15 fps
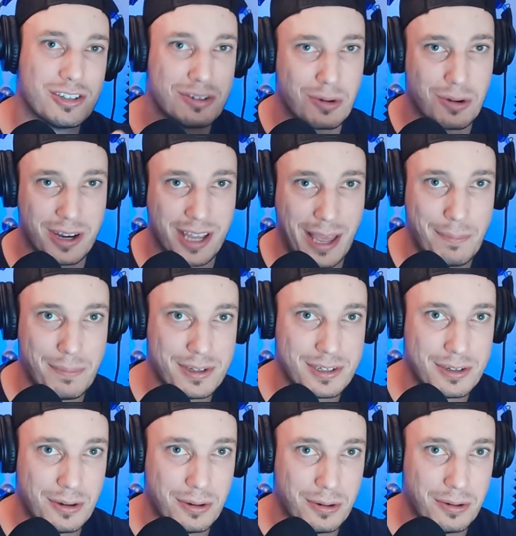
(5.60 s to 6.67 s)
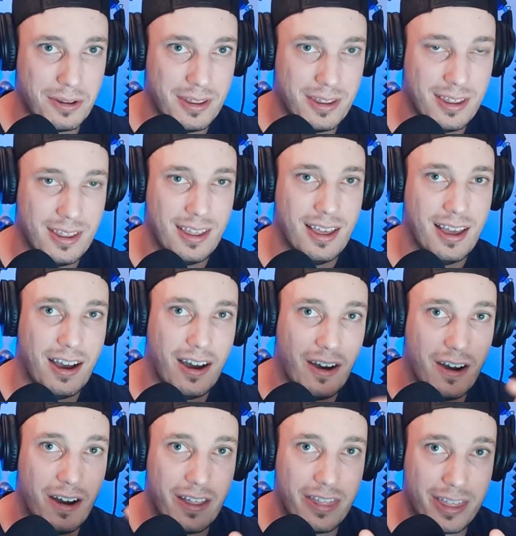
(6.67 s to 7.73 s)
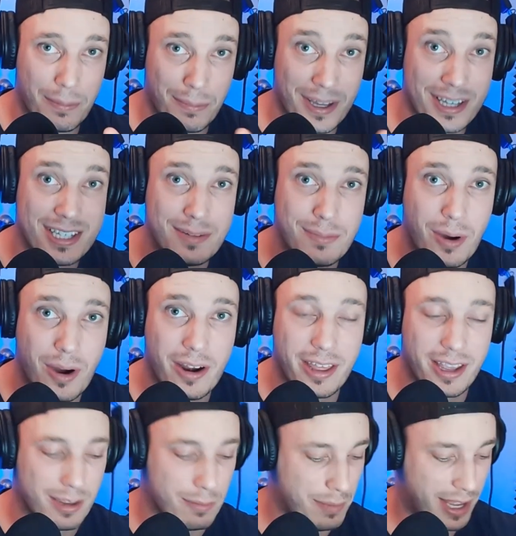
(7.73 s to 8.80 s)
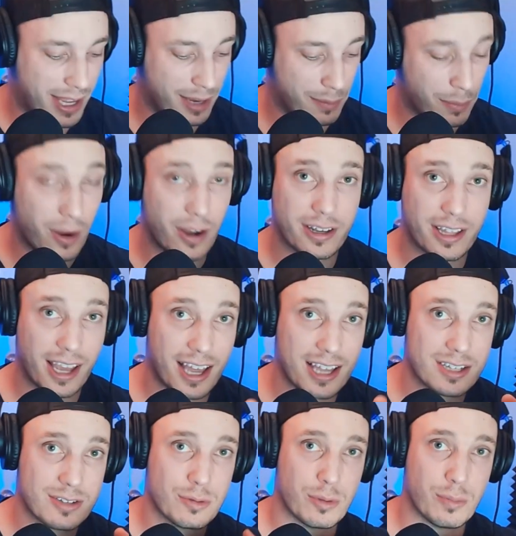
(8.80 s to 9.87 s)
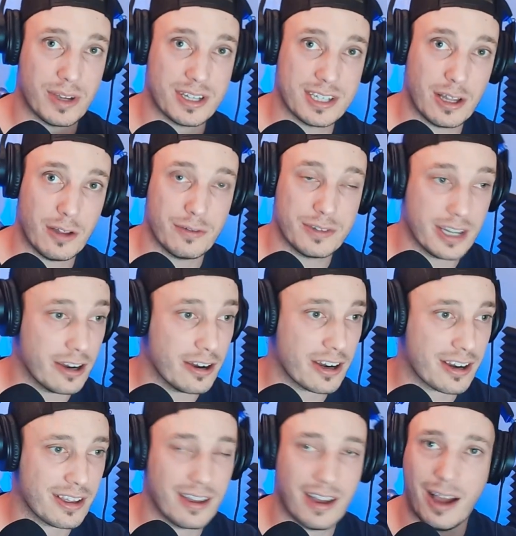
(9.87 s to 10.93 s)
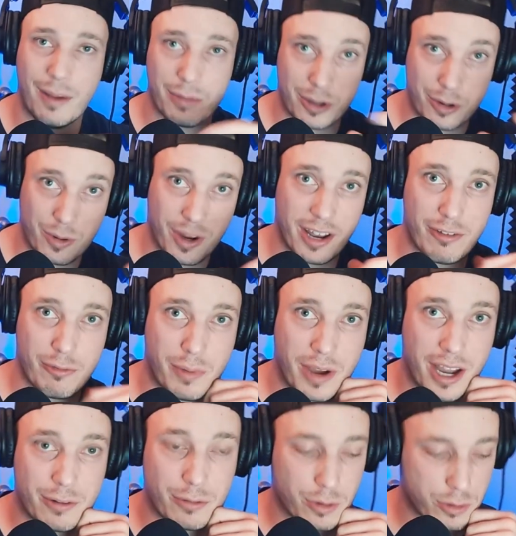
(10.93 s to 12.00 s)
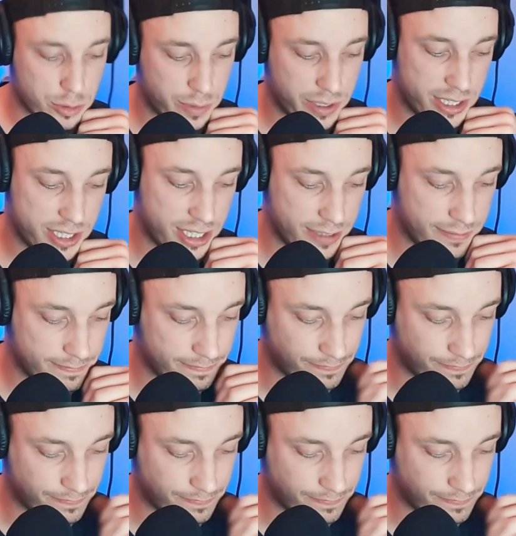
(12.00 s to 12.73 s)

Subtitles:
story episode on the PC modding and making podcast with myself, Derek. I'm the creative behind Rhoads Pc.